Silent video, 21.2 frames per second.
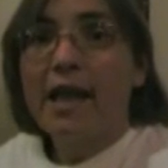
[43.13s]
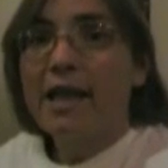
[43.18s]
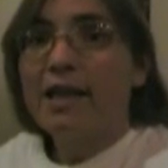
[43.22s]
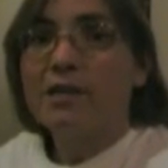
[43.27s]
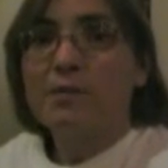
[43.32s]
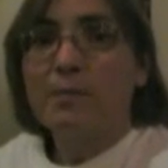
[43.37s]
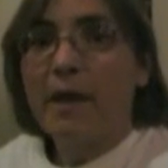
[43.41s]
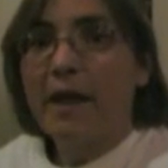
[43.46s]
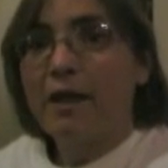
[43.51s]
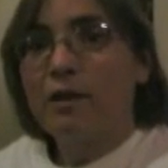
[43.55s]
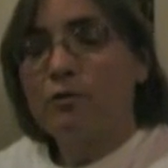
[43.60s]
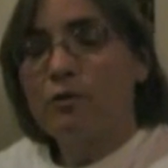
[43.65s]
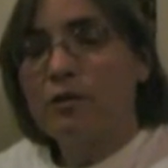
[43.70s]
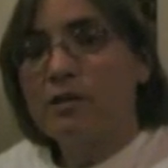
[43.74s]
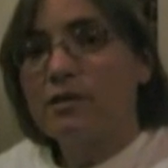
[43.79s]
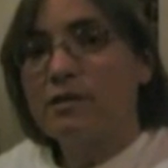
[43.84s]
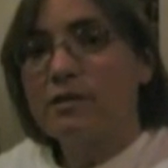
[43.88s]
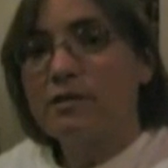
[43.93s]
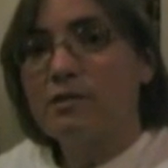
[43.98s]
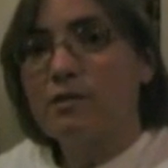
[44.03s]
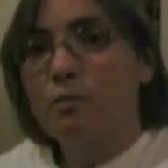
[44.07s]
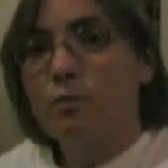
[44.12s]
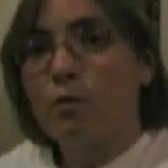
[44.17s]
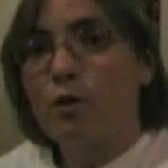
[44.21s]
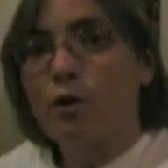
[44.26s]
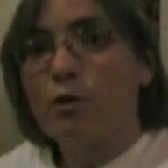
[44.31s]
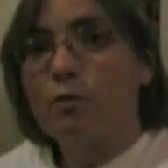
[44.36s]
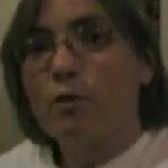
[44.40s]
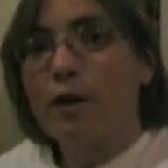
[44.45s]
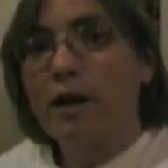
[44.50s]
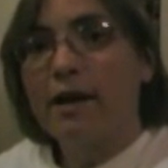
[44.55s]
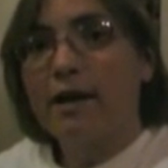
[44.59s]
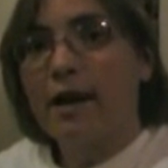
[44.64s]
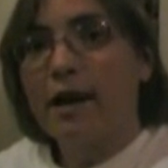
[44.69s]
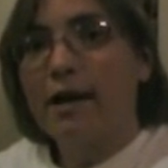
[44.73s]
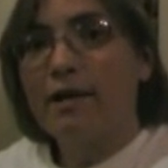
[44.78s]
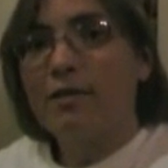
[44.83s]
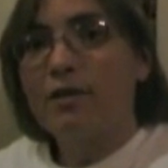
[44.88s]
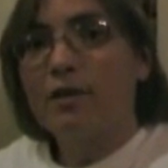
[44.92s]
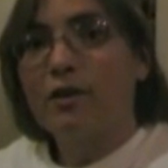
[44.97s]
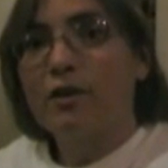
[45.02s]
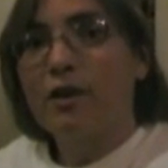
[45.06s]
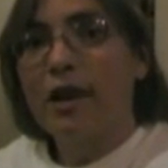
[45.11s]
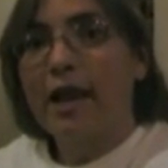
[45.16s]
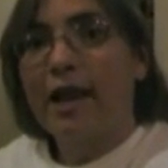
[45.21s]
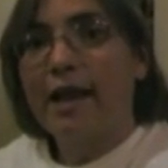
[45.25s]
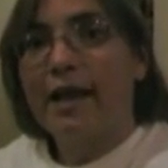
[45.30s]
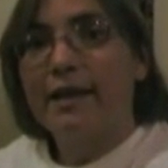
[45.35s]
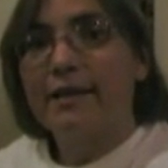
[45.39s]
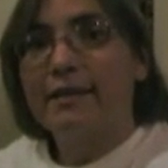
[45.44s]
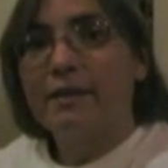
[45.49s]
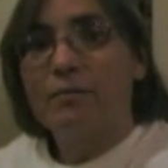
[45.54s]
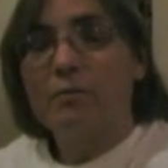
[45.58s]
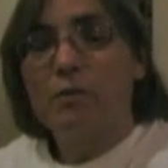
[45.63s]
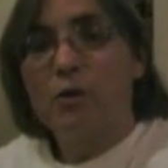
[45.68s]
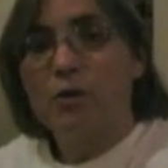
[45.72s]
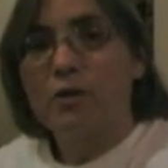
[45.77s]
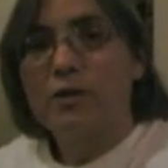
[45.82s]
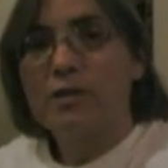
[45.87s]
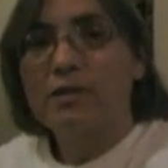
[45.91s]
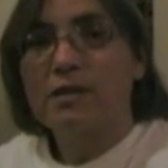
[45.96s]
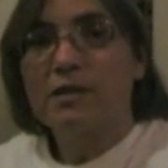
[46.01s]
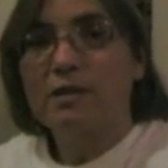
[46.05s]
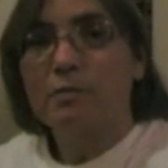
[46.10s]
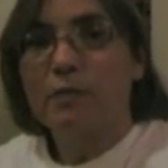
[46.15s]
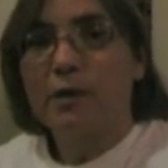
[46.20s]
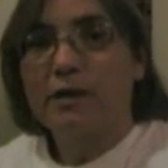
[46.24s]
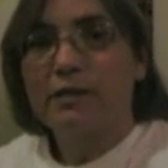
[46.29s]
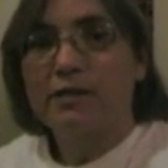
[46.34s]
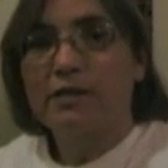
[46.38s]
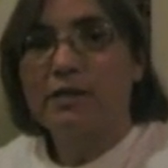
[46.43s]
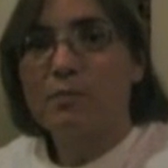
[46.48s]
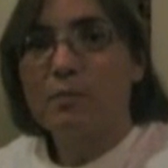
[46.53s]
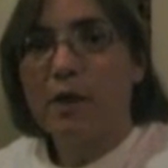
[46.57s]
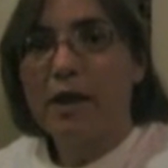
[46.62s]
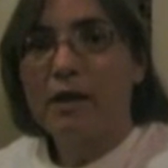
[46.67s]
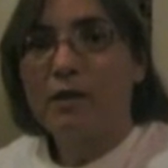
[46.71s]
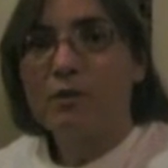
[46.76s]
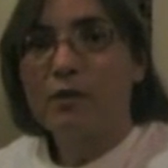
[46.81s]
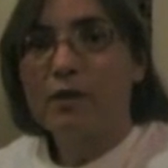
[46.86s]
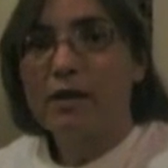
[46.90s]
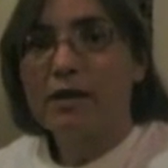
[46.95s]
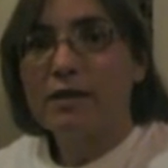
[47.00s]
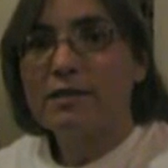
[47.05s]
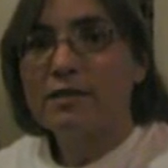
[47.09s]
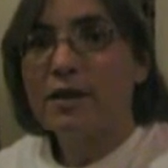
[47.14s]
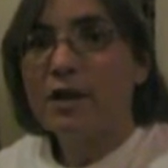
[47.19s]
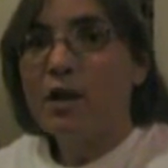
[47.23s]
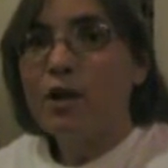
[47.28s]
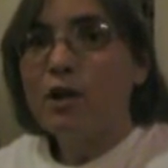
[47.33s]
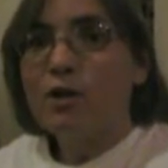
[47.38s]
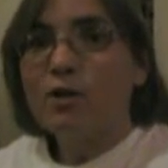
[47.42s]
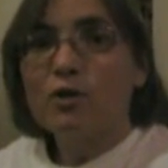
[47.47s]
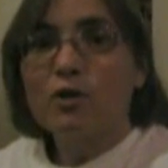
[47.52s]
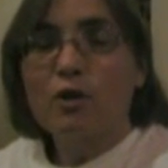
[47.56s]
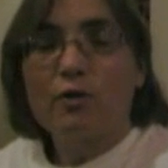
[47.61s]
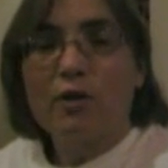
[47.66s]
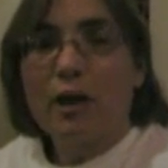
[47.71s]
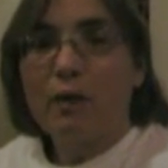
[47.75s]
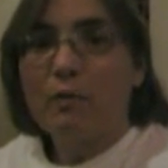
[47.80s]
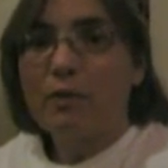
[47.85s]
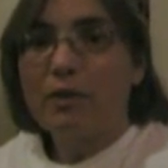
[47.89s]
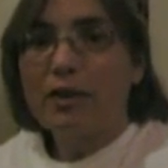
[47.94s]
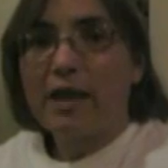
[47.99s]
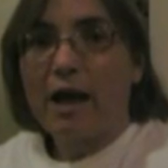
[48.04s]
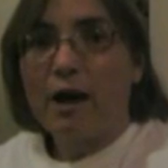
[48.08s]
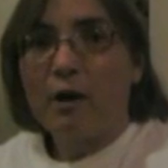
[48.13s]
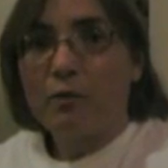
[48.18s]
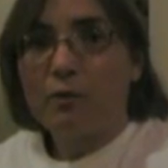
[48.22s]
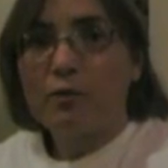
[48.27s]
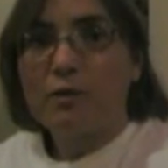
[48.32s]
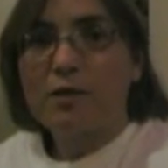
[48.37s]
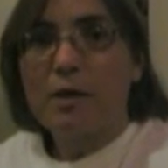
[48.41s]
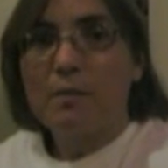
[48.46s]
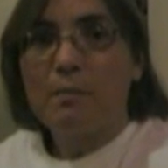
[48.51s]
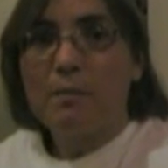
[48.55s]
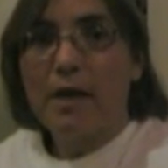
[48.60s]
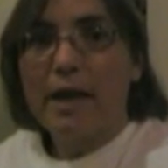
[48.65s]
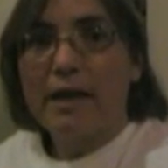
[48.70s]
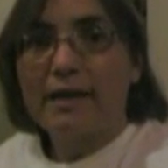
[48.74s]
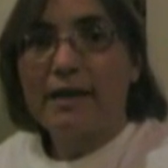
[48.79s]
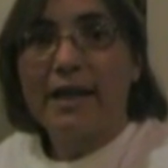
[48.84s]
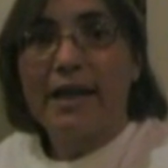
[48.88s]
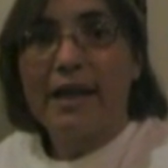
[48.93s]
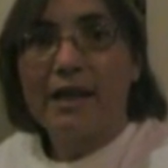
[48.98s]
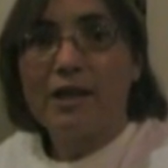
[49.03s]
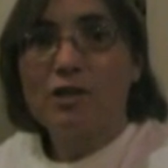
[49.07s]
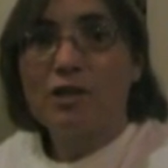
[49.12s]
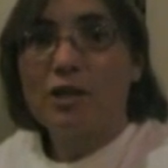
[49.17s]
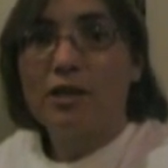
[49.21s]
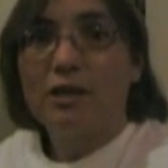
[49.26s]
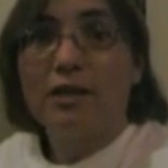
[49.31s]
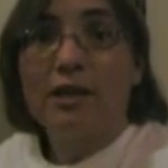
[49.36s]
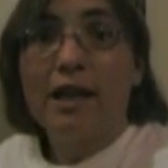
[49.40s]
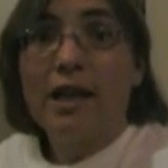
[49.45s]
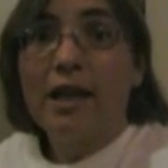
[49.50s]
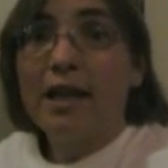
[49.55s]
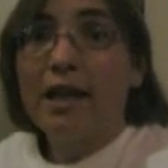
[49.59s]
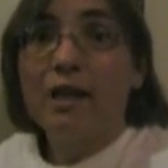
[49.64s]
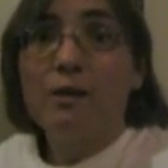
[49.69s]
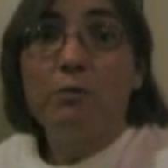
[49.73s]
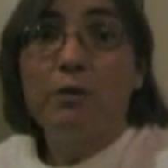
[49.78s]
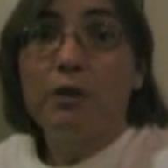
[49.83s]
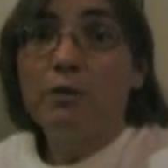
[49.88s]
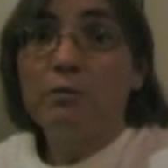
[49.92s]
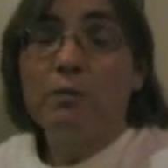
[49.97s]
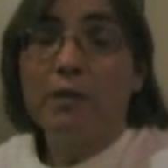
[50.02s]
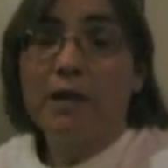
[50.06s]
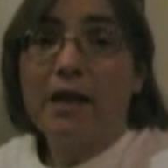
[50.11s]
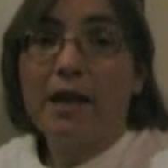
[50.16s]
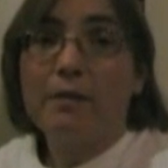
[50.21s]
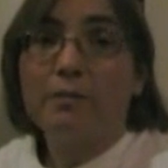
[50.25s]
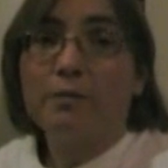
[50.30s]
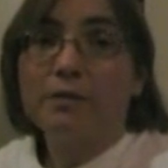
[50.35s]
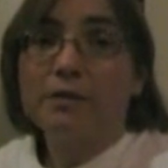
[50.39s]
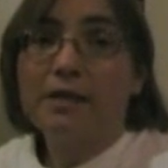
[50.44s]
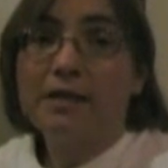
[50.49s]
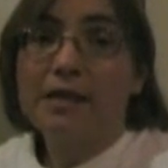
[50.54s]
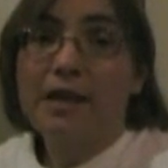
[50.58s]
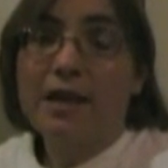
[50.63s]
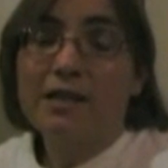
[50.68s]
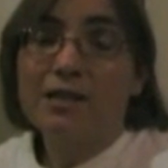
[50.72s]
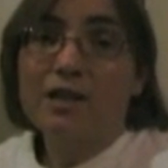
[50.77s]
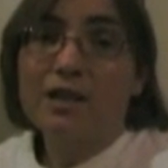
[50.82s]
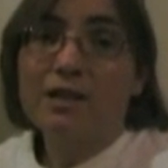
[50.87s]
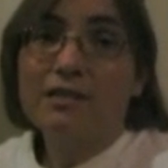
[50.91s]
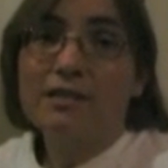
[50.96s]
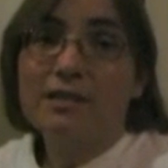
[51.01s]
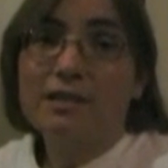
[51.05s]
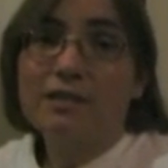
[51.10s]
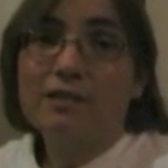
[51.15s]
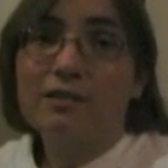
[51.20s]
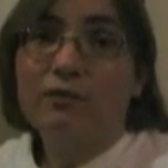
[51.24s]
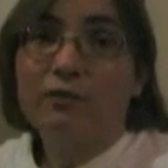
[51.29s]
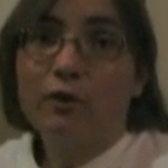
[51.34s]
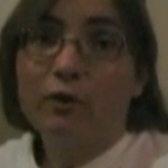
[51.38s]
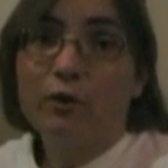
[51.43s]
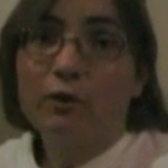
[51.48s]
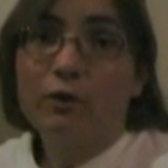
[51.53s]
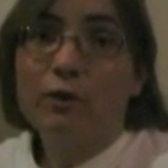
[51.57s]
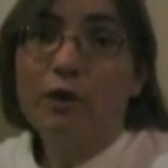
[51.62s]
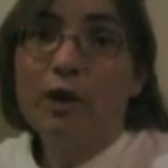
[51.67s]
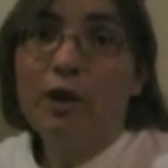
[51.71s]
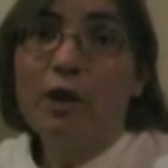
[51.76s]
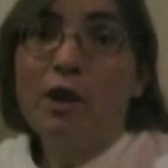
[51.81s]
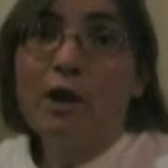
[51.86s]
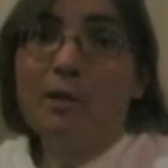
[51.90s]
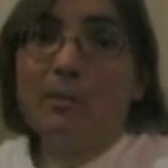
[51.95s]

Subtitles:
His pancreas doesn't work right either, and the mucus has plugged his pancreas so that without medication he wouldn't be able to digest his food.